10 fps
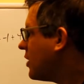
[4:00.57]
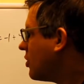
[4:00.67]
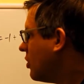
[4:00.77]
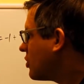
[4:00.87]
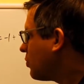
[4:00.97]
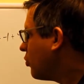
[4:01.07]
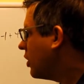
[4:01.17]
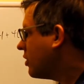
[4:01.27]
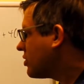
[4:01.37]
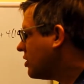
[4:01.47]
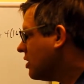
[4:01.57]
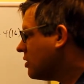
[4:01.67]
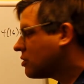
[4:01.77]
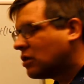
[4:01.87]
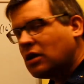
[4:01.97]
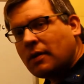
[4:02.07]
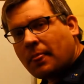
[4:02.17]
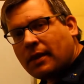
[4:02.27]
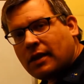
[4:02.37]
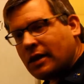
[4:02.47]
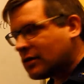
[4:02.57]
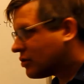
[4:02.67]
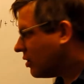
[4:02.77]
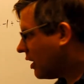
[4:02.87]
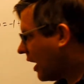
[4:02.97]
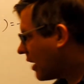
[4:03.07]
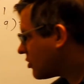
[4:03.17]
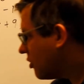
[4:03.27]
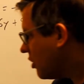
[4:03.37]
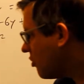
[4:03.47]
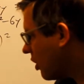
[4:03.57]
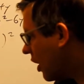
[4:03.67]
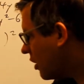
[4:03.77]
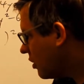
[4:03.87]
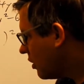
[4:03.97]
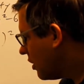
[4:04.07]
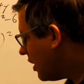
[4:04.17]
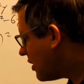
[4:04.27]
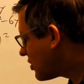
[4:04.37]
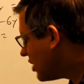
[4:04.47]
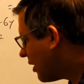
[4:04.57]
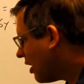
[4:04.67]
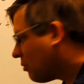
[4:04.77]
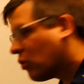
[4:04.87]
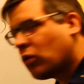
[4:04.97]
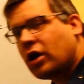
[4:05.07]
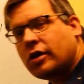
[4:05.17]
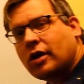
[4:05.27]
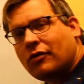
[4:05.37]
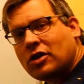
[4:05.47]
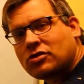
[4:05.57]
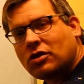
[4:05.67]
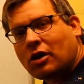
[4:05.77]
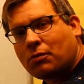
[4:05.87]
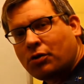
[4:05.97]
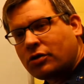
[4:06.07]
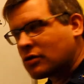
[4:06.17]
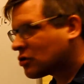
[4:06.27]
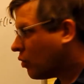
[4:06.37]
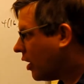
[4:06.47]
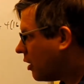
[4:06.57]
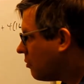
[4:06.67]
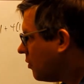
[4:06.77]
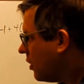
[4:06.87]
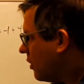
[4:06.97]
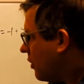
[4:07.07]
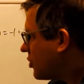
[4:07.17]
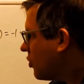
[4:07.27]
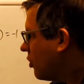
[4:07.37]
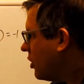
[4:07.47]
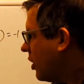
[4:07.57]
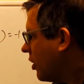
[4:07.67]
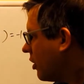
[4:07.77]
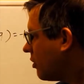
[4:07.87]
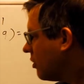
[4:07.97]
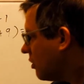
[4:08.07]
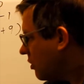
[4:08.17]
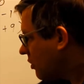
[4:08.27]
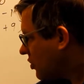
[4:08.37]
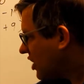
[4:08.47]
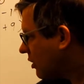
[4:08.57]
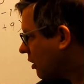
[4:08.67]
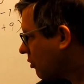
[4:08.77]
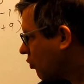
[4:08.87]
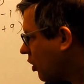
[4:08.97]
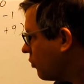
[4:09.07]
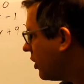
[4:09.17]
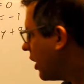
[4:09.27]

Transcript: each of these parentheses is the answer that you get in step number 1 of each of the complete the square. So in here, step number 1, we